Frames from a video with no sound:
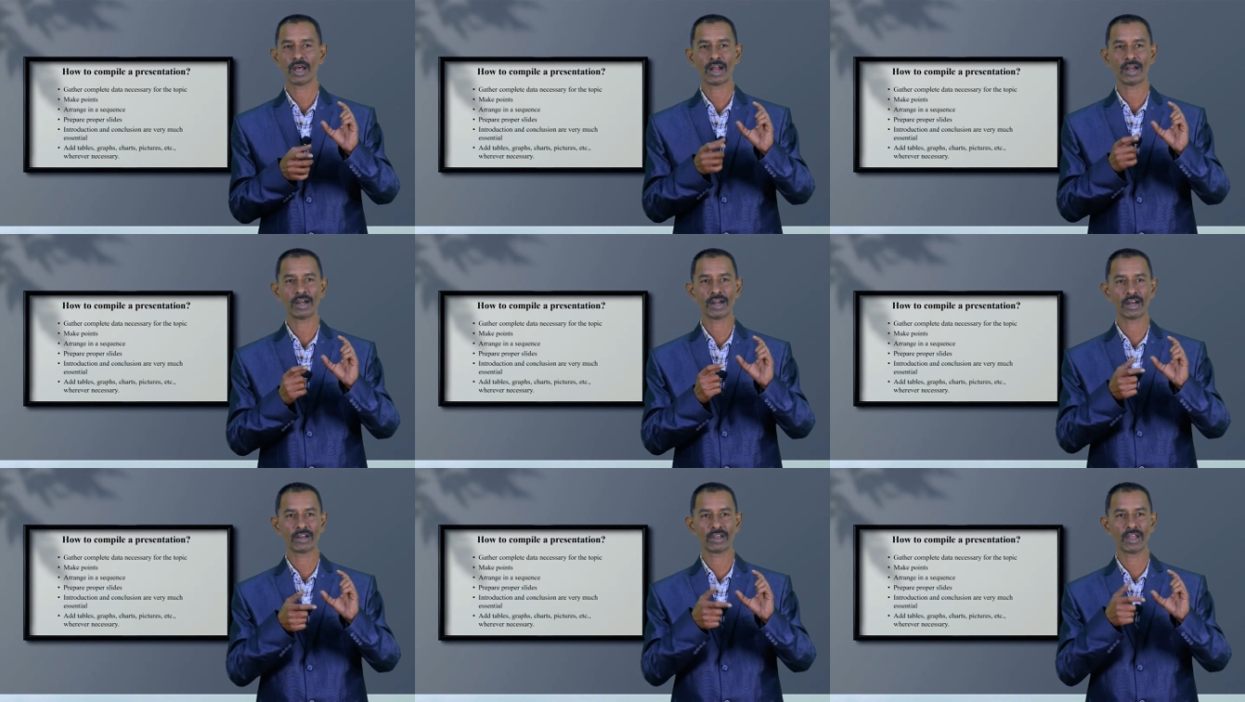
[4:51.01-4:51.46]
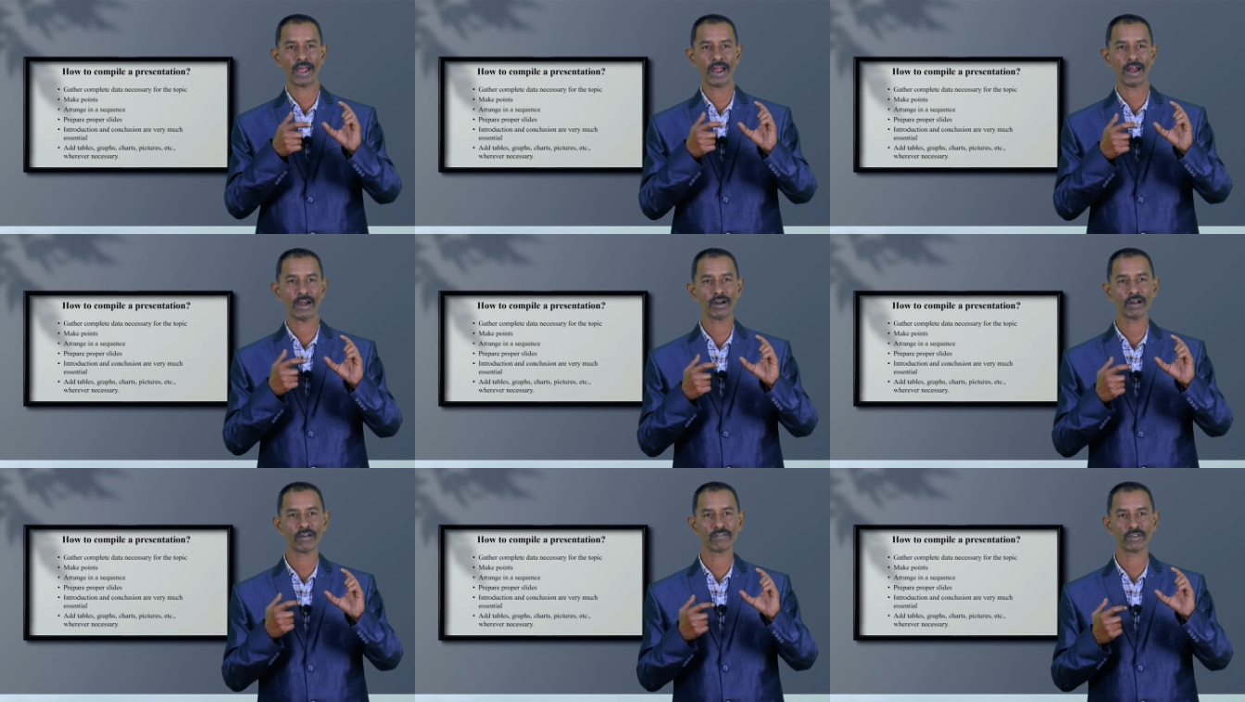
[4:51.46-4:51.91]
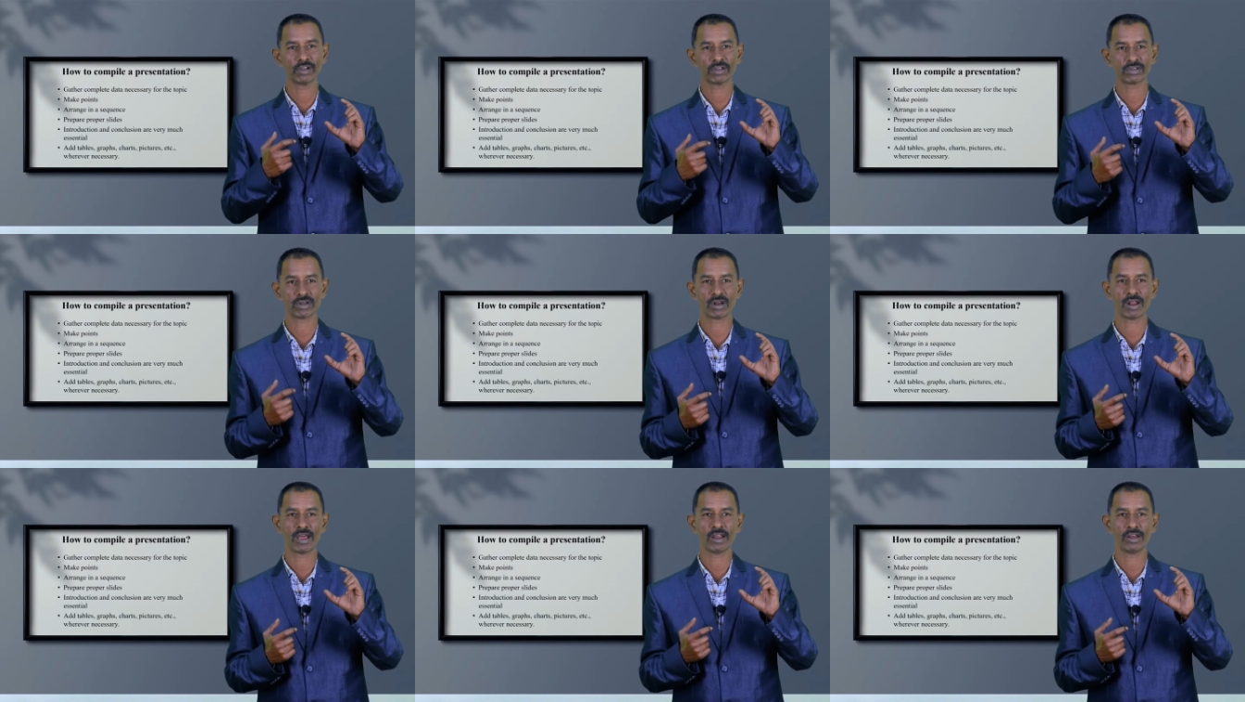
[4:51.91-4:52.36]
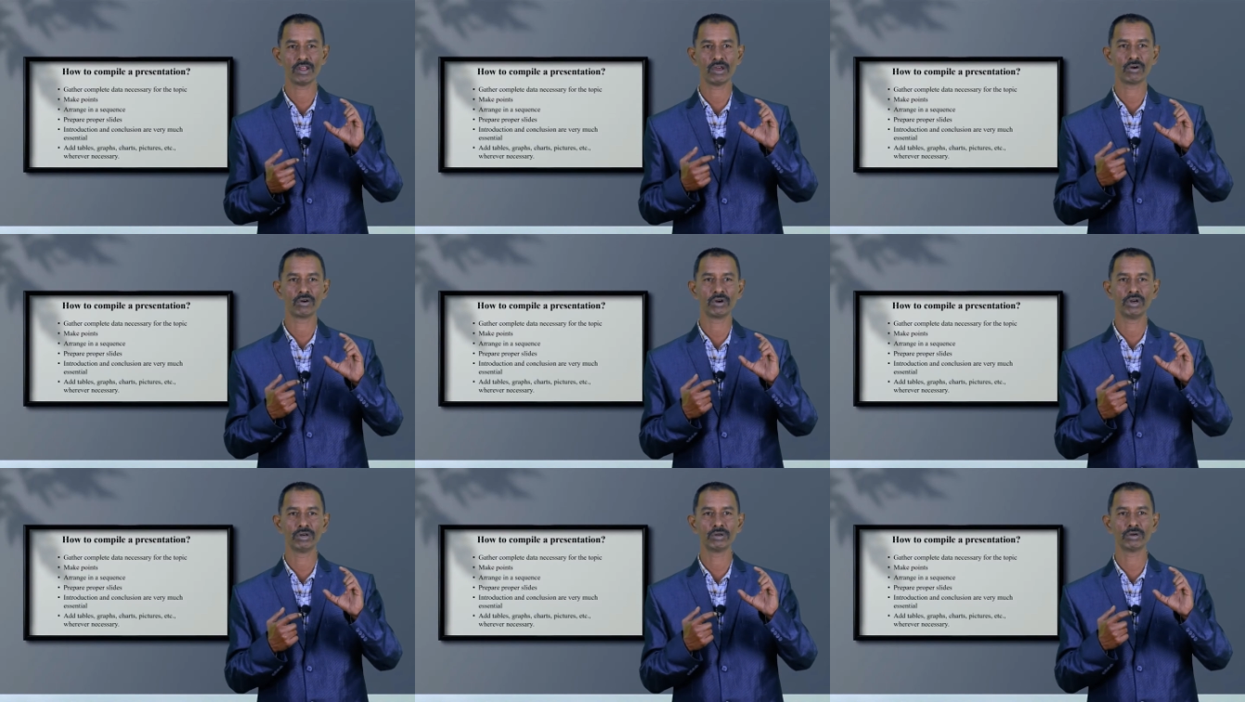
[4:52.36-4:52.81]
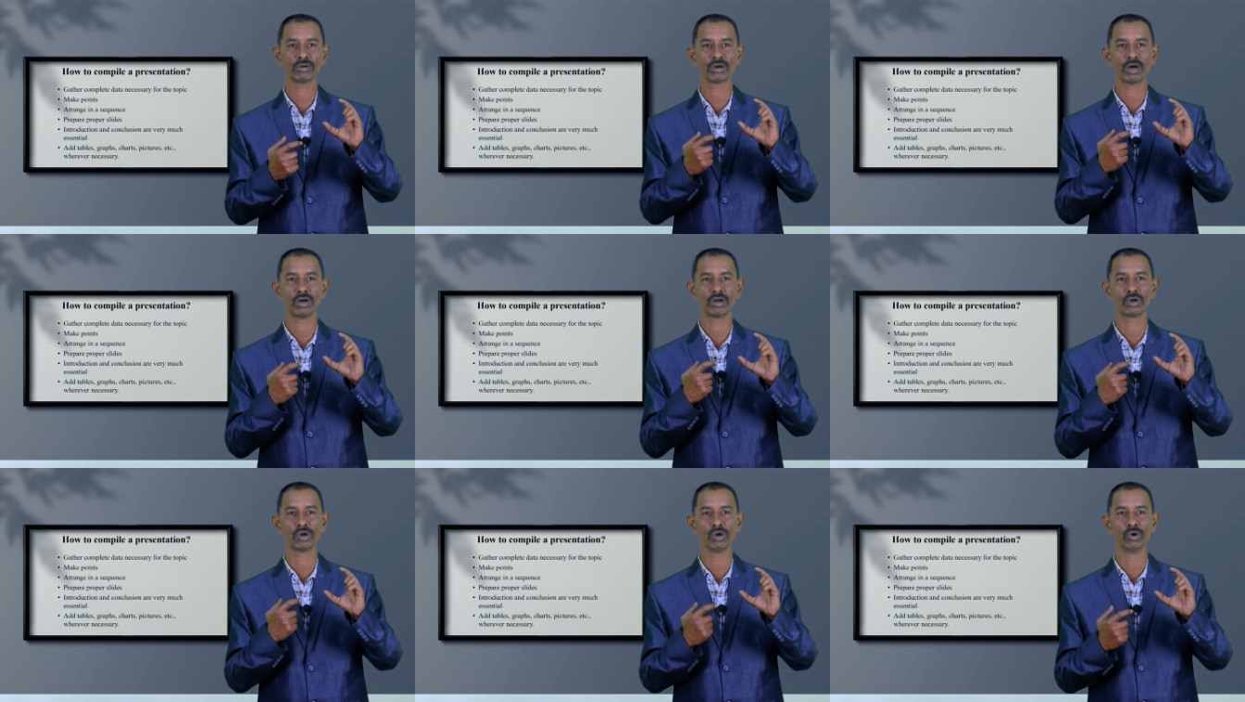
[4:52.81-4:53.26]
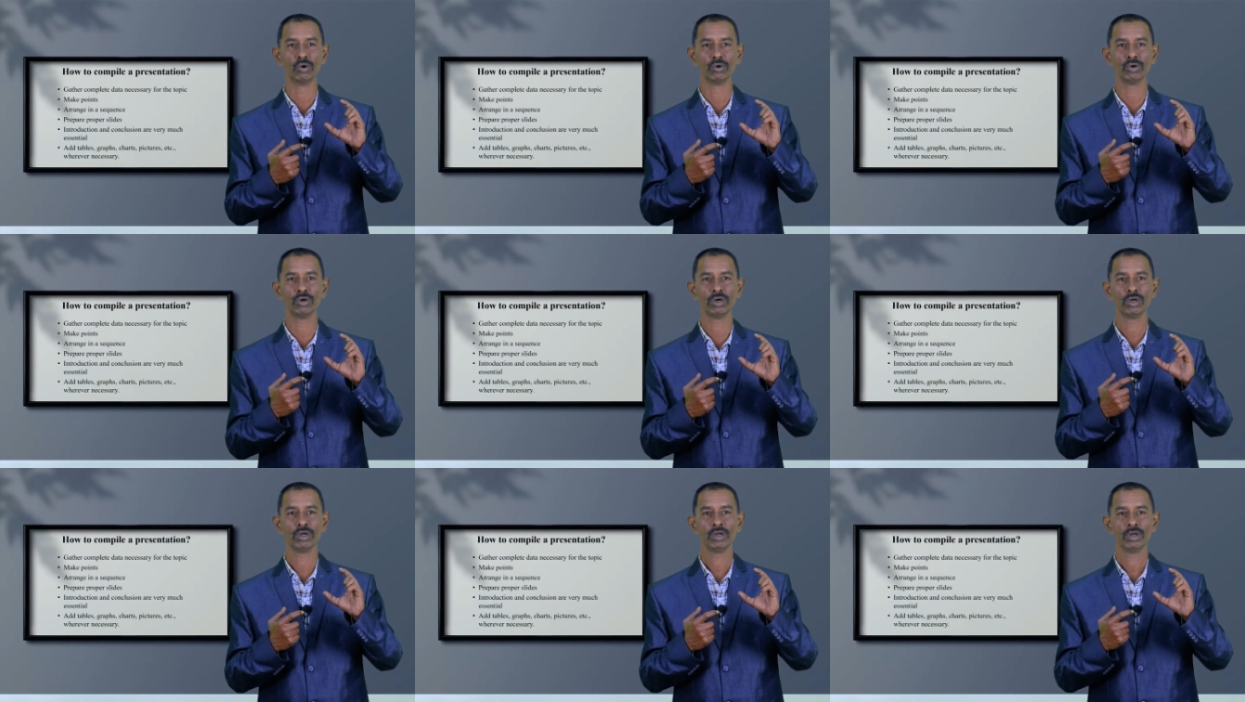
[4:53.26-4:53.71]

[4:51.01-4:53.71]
and at the end of the slide you are going to conclude